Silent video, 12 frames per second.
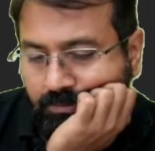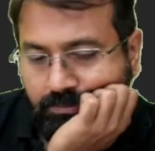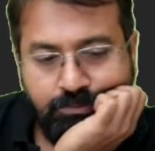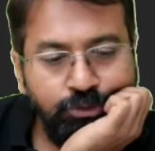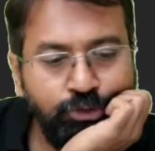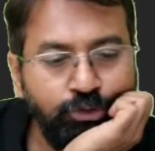
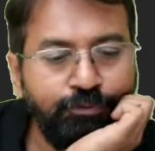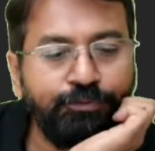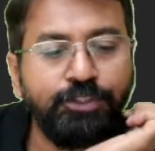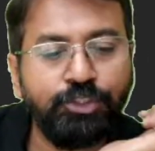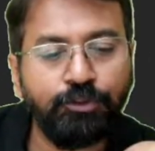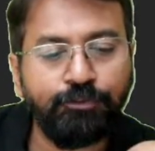So
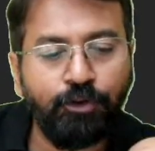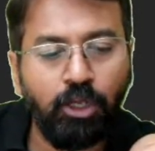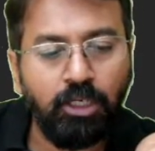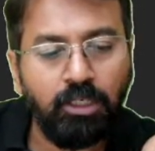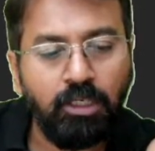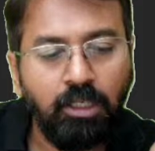first of
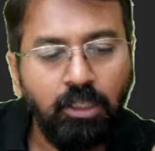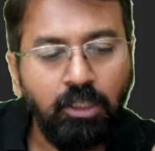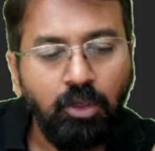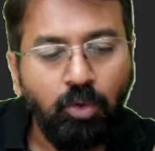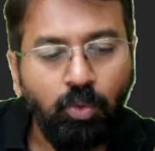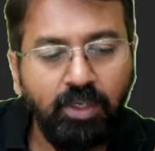all,
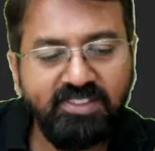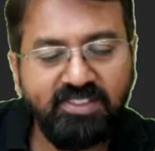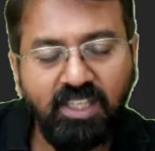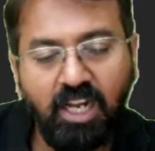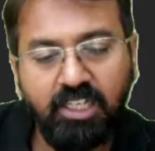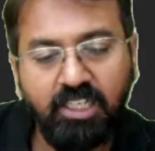what is
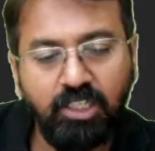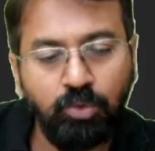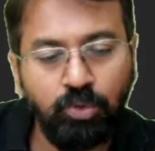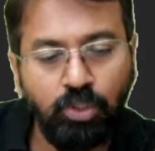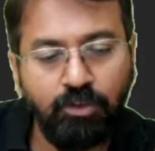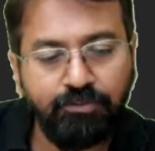under
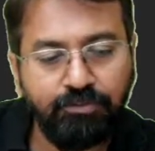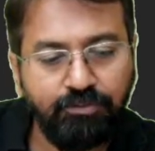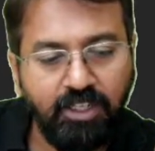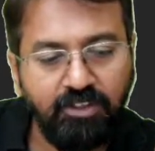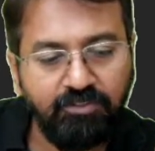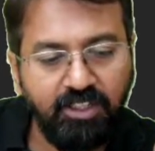root of
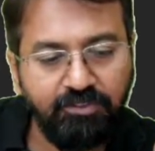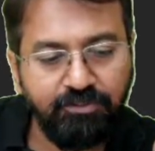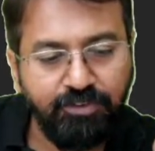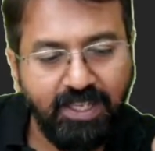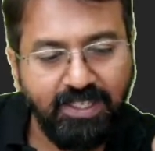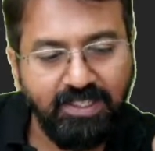
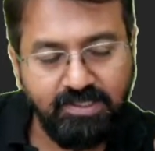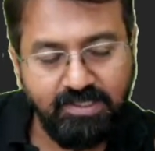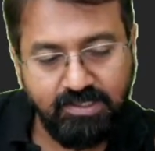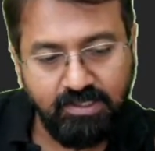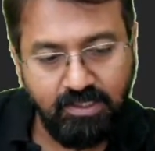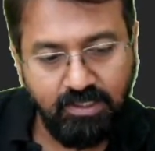
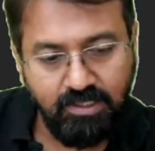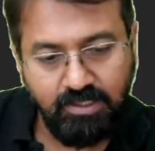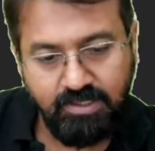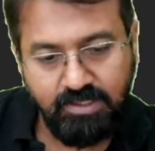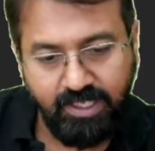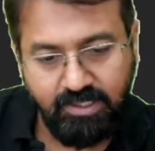
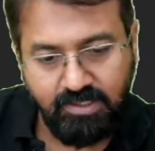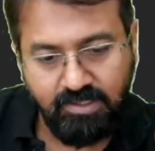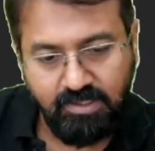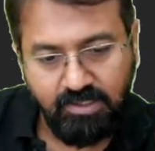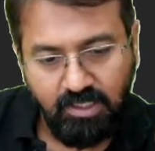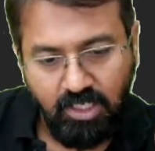
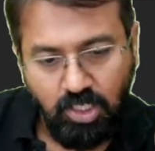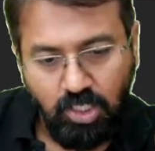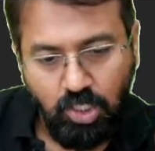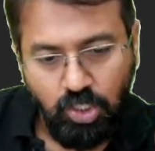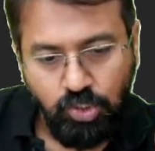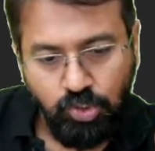1156?
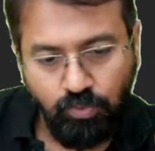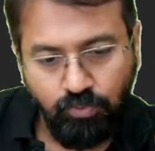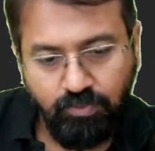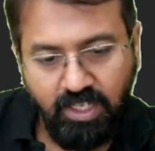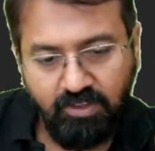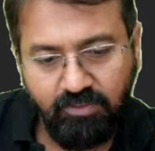So
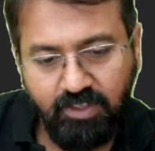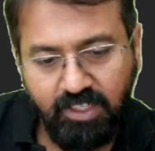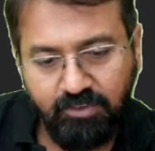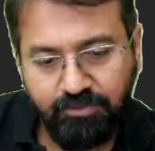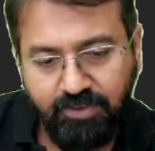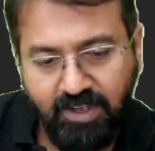
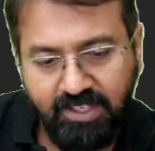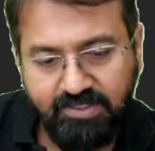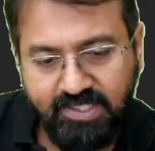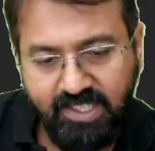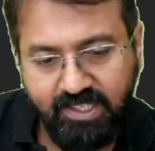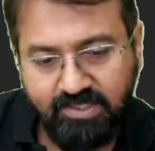
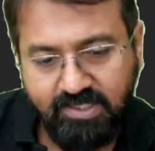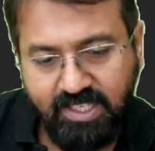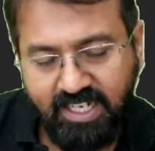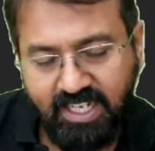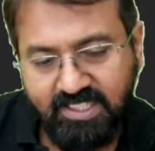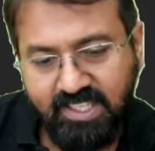1156, can
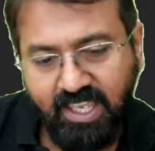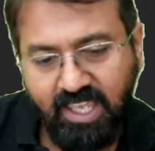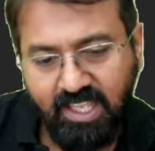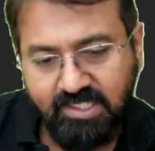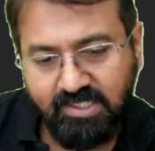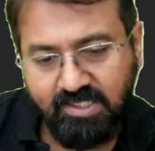I say
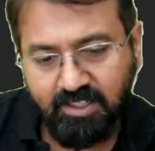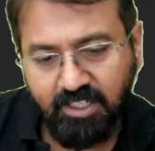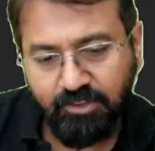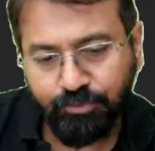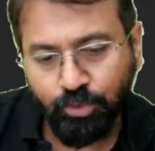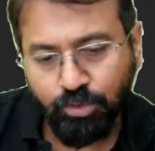it's
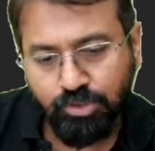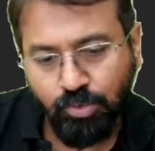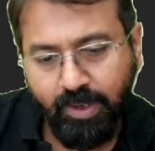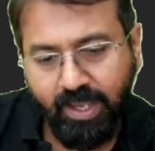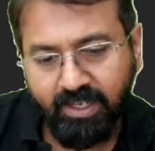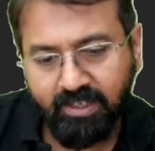34
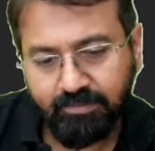square?